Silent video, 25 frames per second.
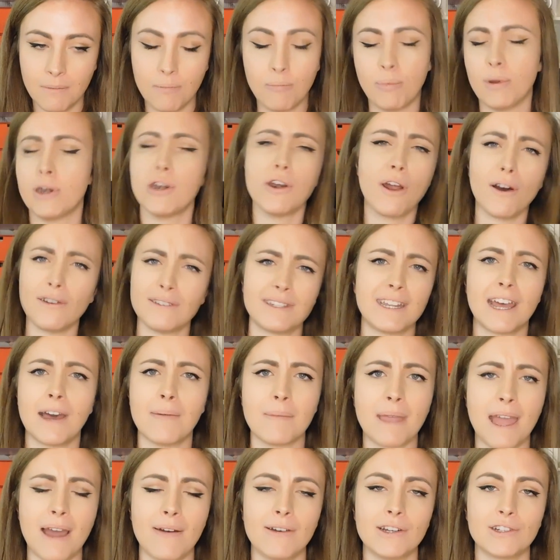but not tell
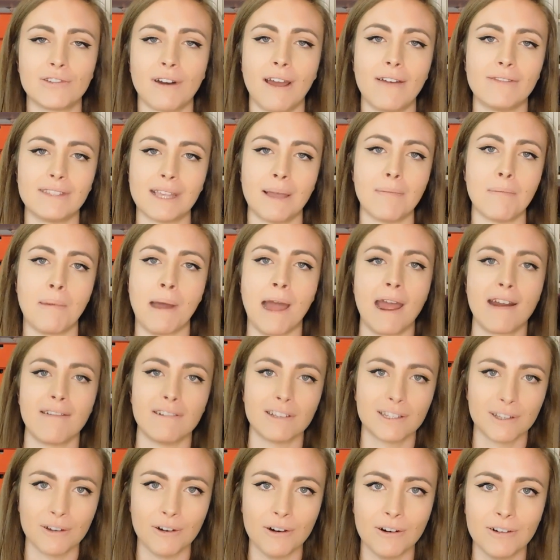me how it drives empire
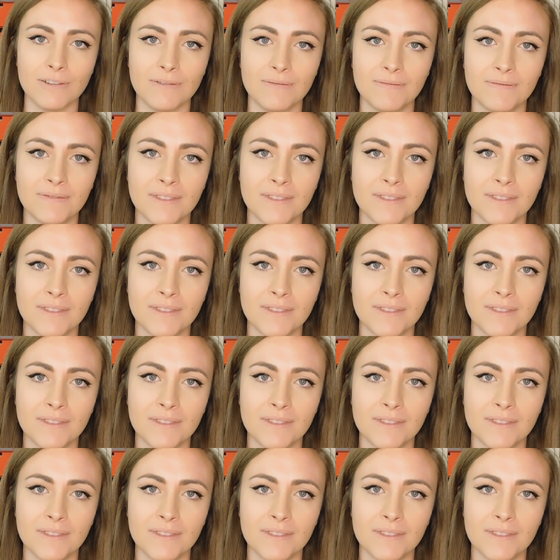at all.